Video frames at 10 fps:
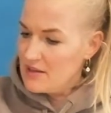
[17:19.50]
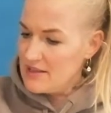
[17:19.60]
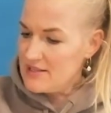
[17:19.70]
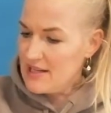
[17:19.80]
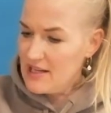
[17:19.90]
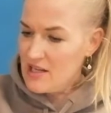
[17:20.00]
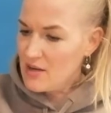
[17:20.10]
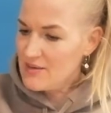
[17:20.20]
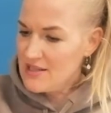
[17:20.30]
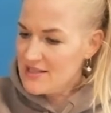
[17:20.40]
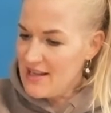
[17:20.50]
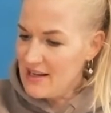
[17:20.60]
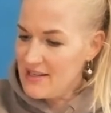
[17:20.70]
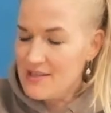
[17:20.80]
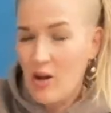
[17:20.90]
It's like he knows
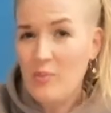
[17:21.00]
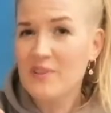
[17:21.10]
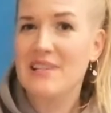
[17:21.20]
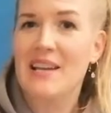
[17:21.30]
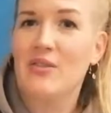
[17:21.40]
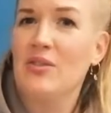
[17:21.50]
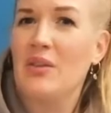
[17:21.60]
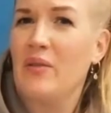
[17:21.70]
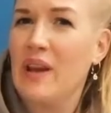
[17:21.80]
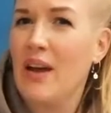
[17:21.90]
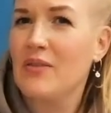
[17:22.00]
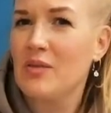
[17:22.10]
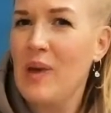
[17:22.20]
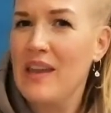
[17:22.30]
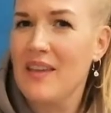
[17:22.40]
exactly, it's almost like you don't even have
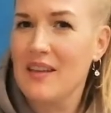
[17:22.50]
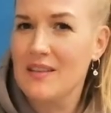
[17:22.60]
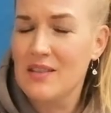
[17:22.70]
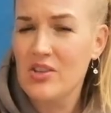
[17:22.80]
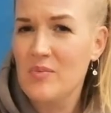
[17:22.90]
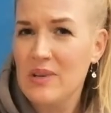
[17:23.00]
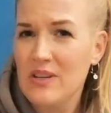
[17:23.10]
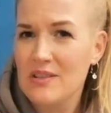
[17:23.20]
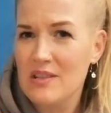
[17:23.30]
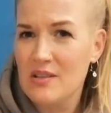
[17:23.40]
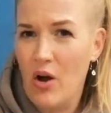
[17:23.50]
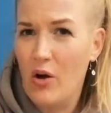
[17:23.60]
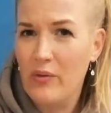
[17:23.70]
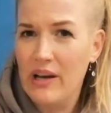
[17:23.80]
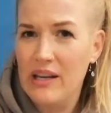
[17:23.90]
to make that decision, because
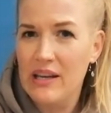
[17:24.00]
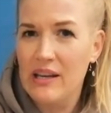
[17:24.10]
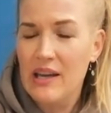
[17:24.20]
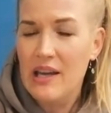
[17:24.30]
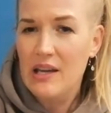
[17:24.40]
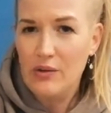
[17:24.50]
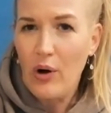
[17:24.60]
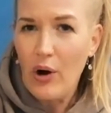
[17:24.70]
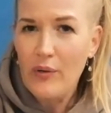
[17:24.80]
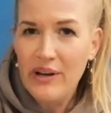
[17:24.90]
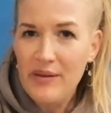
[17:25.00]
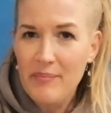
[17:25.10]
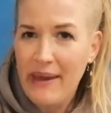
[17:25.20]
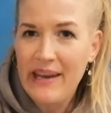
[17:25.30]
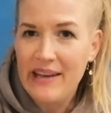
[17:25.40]
you already
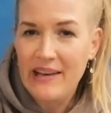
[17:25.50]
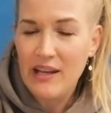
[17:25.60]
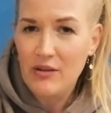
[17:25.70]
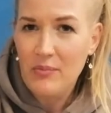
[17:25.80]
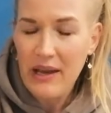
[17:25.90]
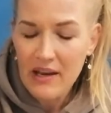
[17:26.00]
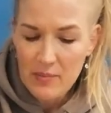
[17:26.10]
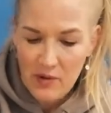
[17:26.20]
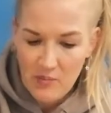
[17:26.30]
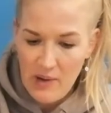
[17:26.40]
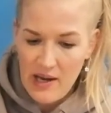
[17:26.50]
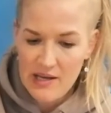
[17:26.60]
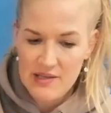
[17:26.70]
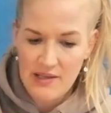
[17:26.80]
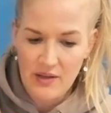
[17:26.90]
made it, like you made up your
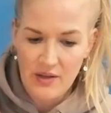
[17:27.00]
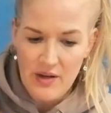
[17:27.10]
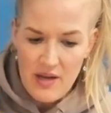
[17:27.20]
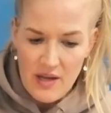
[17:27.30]
mind here